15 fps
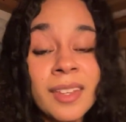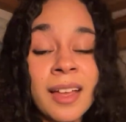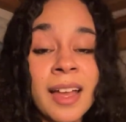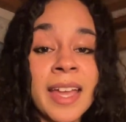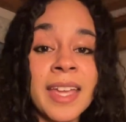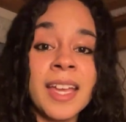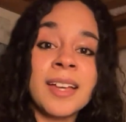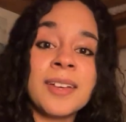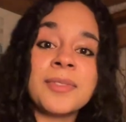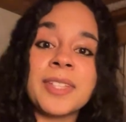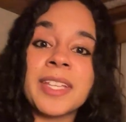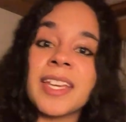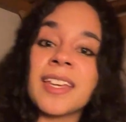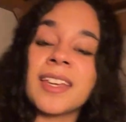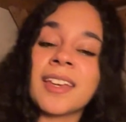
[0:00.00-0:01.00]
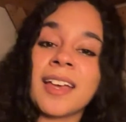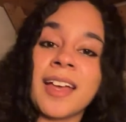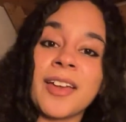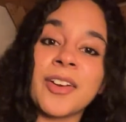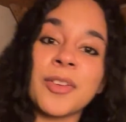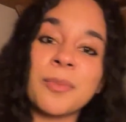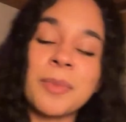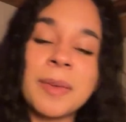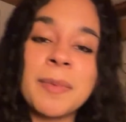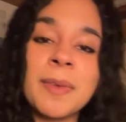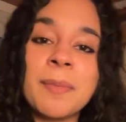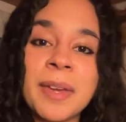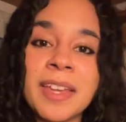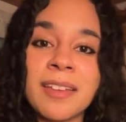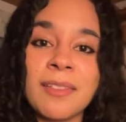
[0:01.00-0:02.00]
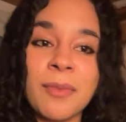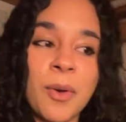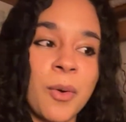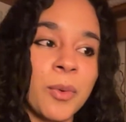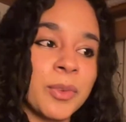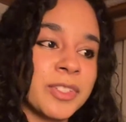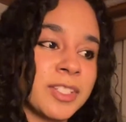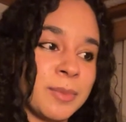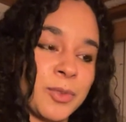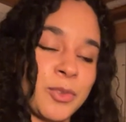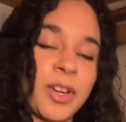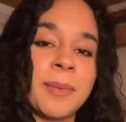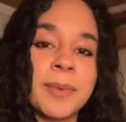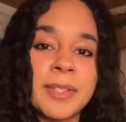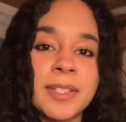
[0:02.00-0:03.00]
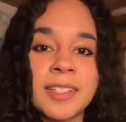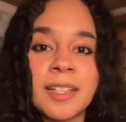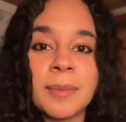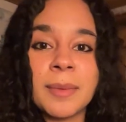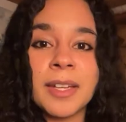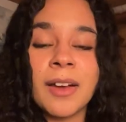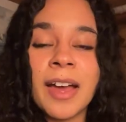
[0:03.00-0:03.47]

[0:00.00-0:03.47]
I have like, I don't know, maybe my old subscribers can let me know.